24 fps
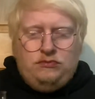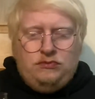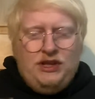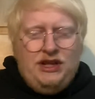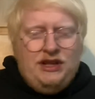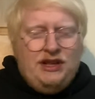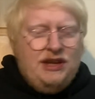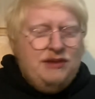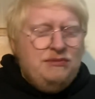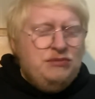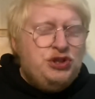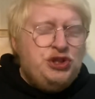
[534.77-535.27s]

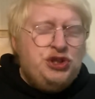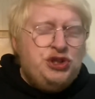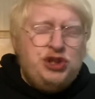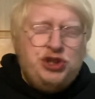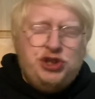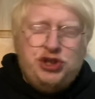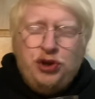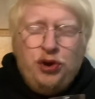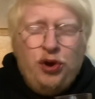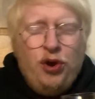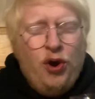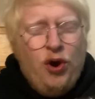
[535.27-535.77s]
I'm
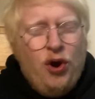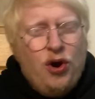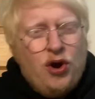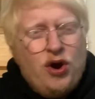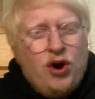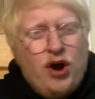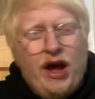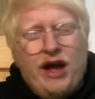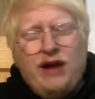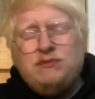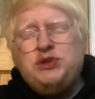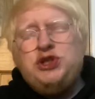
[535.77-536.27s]
sure
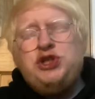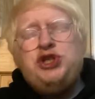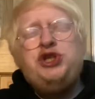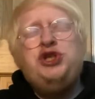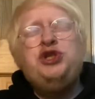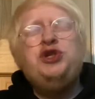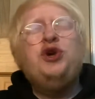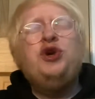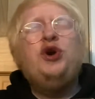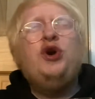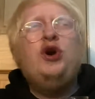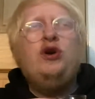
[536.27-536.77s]

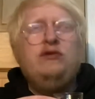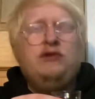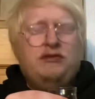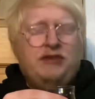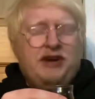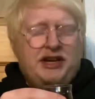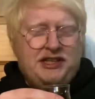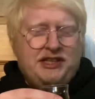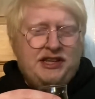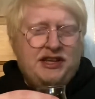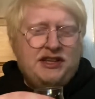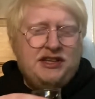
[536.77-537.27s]
I
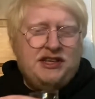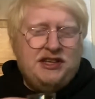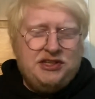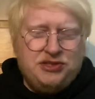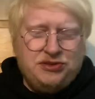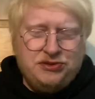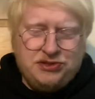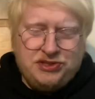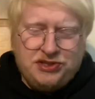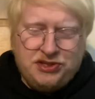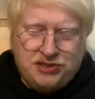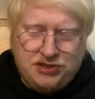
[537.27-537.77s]
read that this
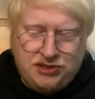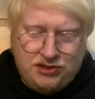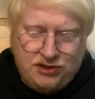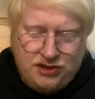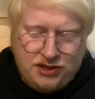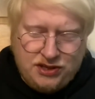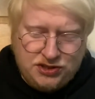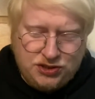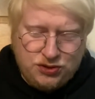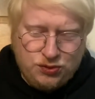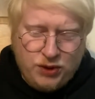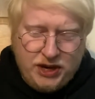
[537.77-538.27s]
was the
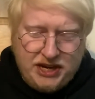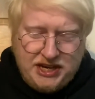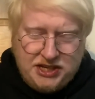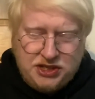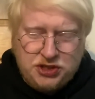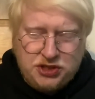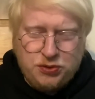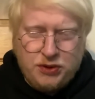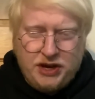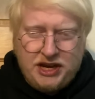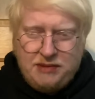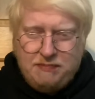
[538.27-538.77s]

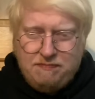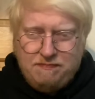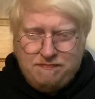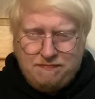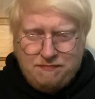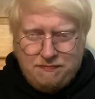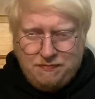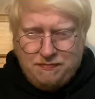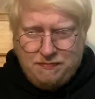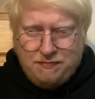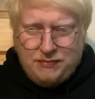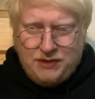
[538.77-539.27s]
2020
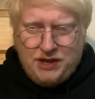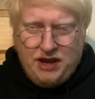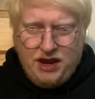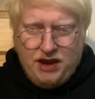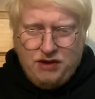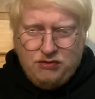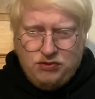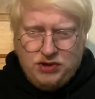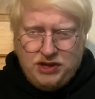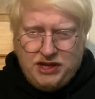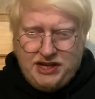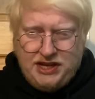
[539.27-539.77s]

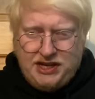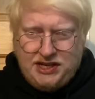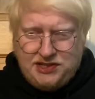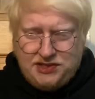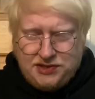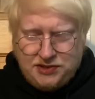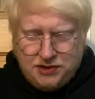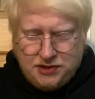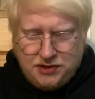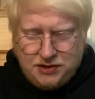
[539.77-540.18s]
release.